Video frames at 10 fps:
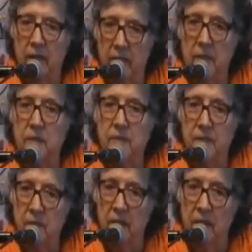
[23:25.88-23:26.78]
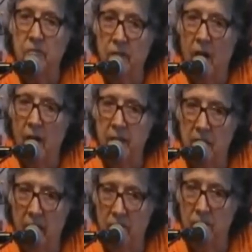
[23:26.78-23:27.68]
It's the gift God
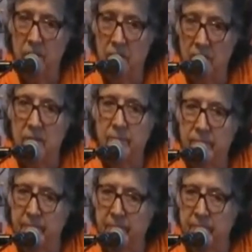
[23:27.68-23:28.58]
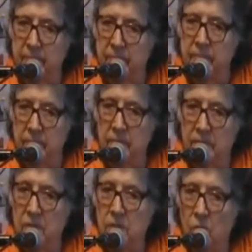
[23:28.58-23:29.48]
gave us.
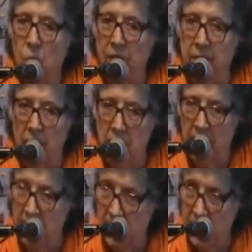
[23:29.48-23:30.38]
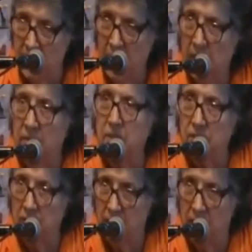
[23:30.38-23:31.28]
So we can exist
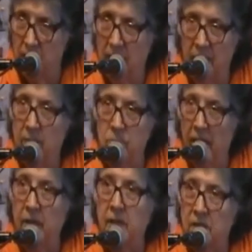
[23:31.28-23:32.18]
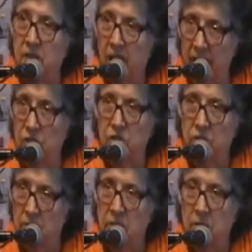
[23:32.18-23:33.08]
in
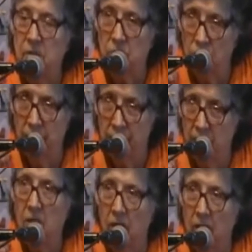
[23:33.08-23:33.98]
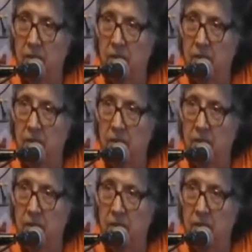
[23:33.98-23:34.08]
meditation with God